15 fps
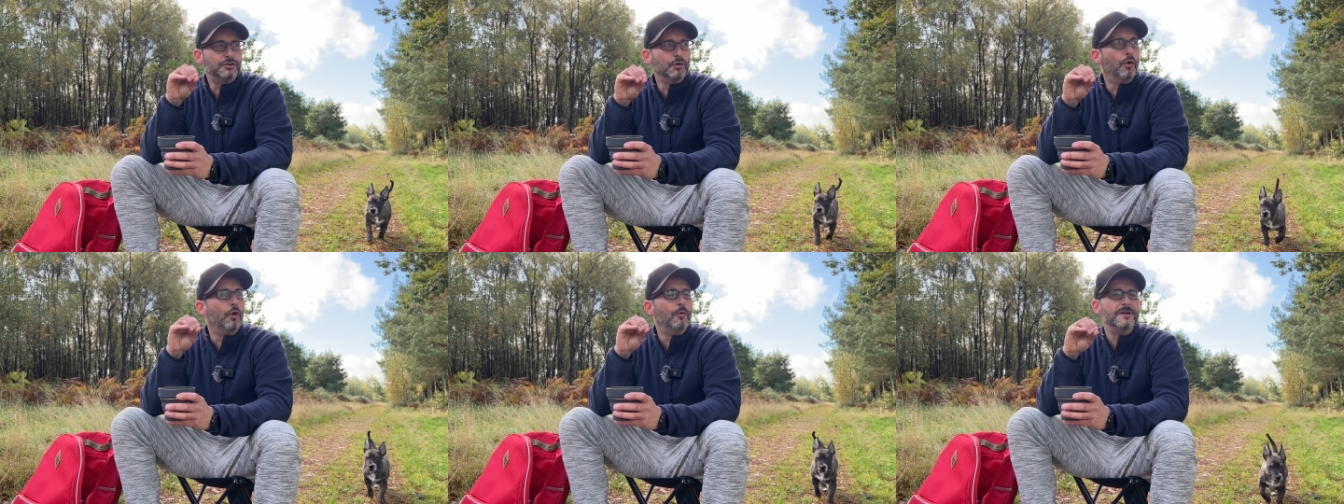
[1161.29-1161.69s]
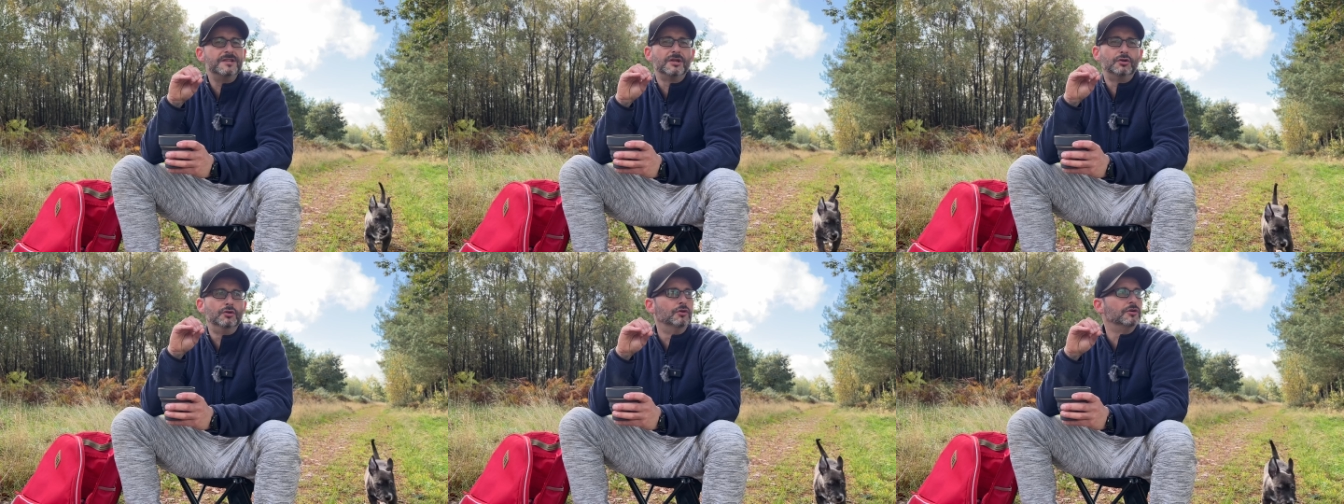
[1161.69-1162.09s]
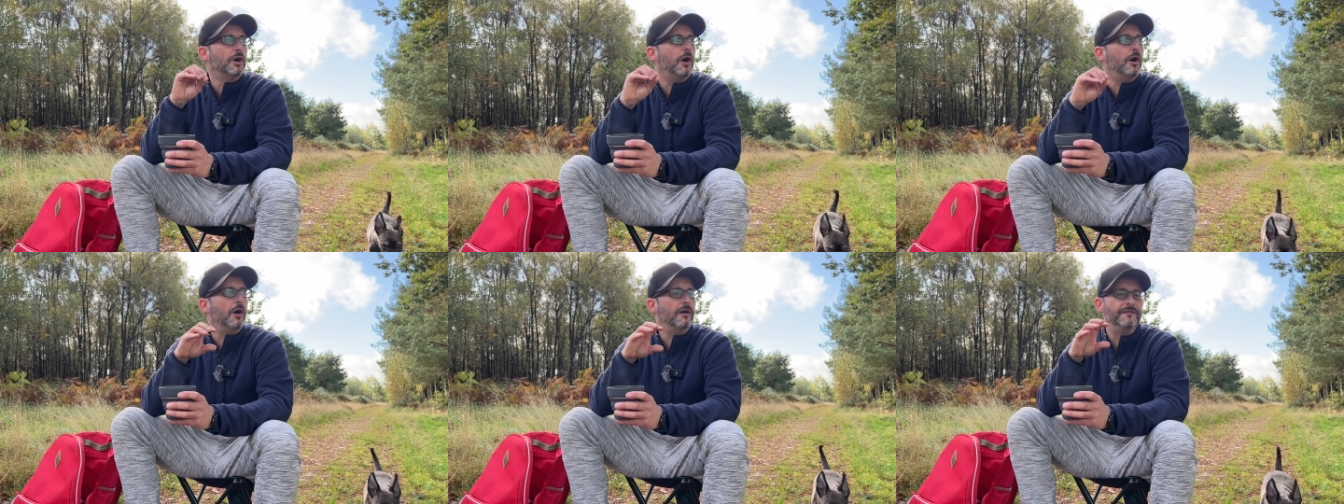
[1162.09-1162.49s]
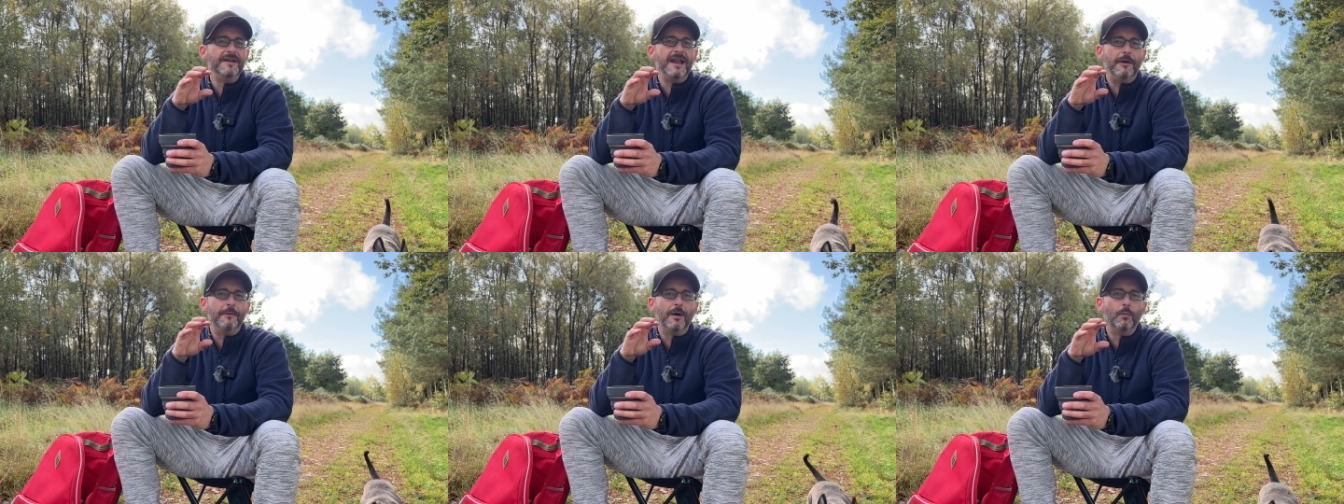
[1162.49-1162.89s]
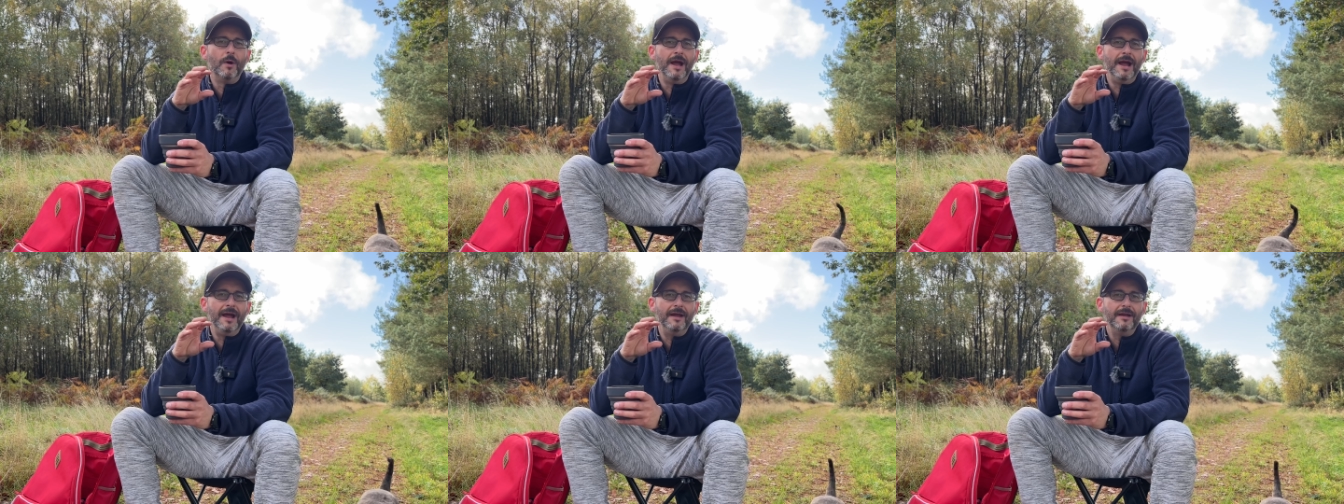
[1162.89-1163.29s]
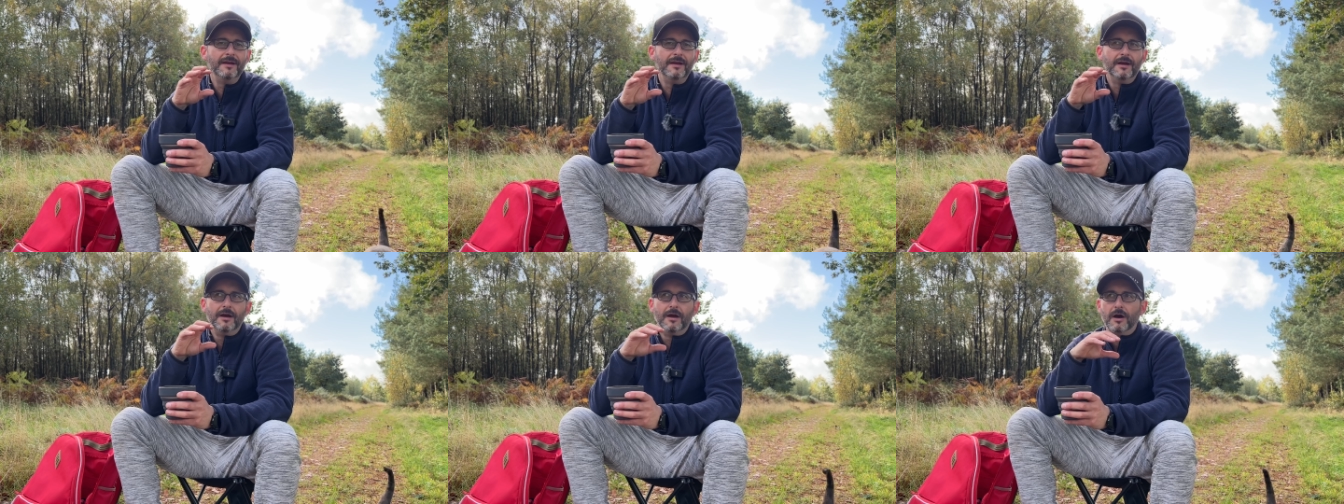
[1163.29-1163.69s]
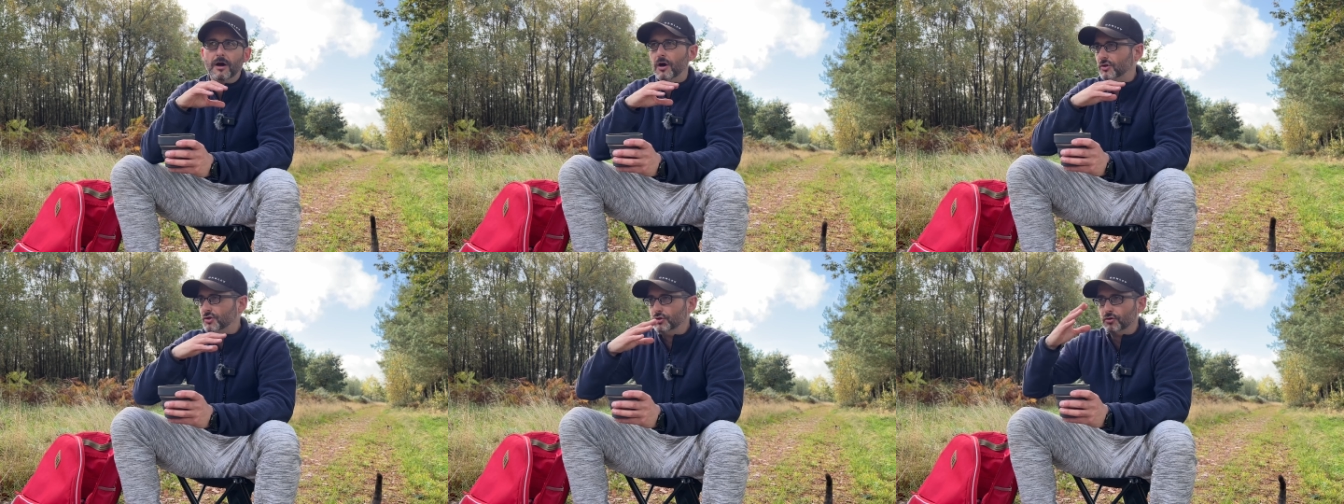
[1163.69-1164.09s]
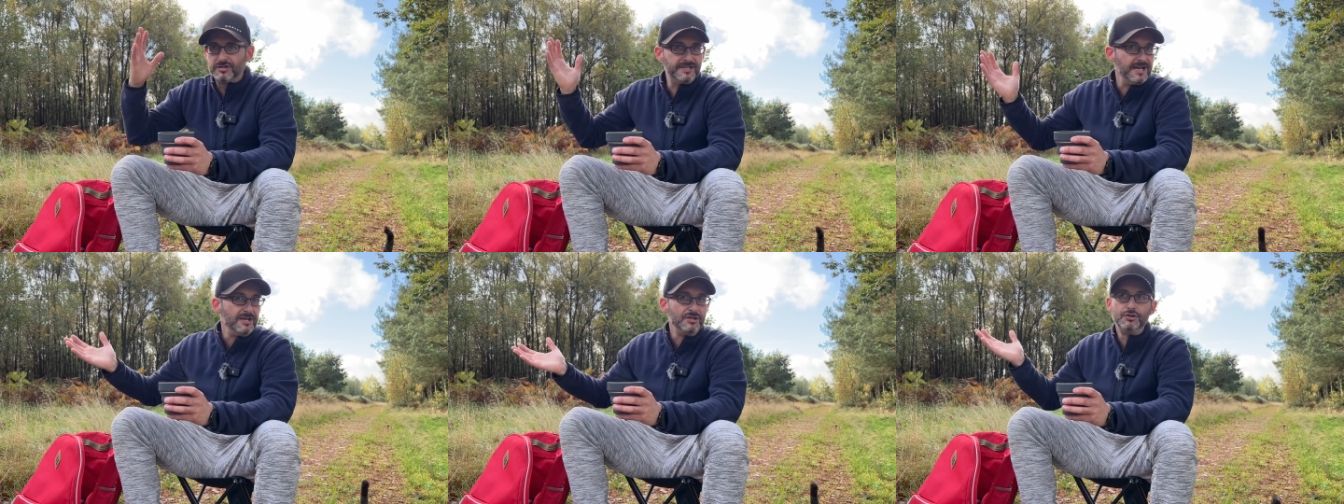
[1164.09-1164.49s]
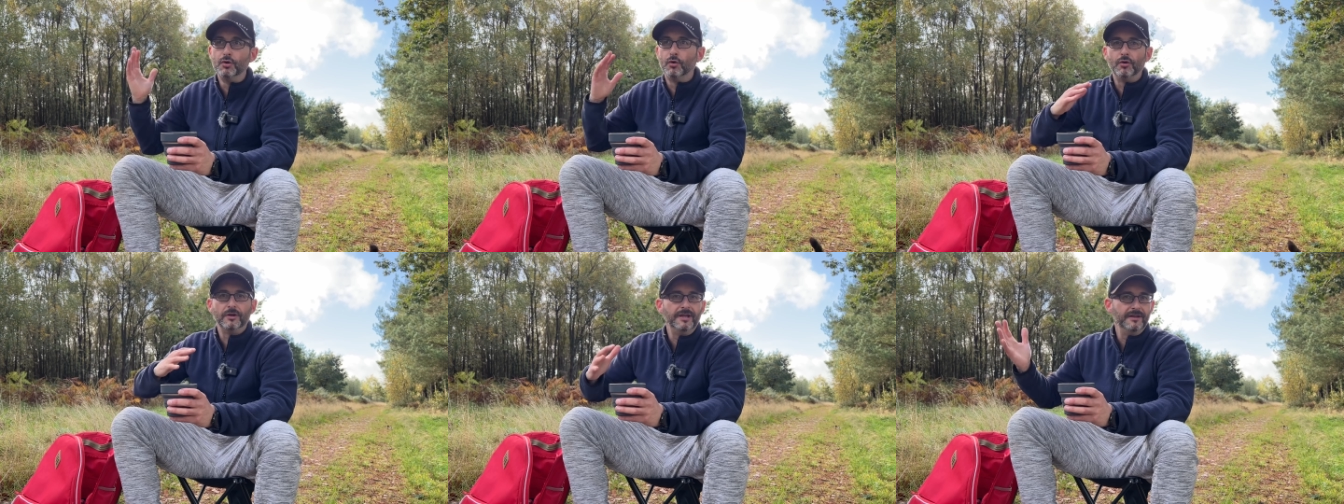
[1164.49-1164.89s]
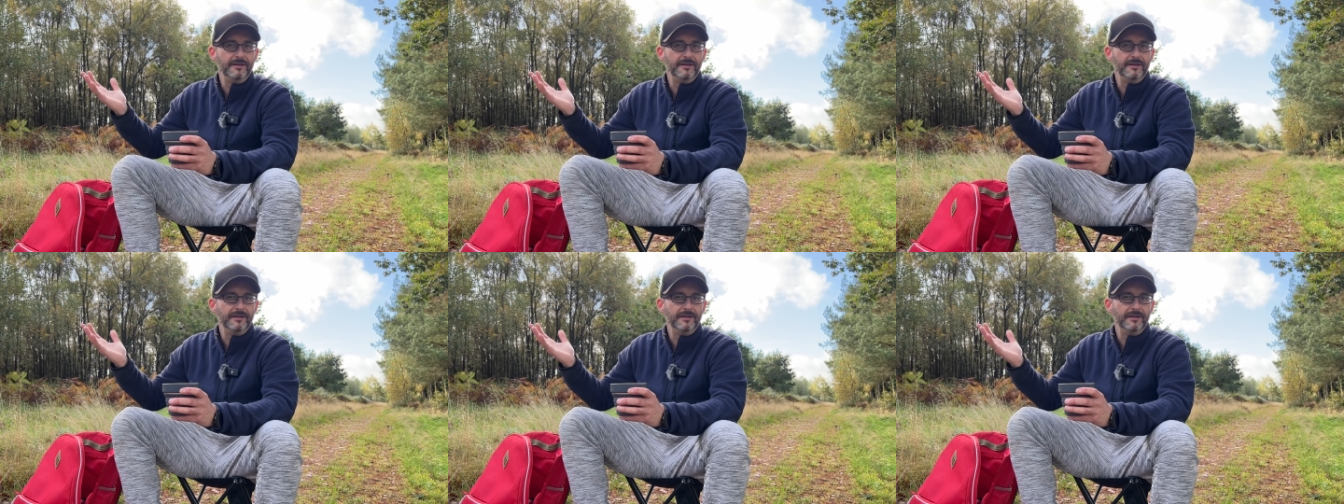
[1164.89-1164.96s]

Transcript: always a good half an hour where I just enjoy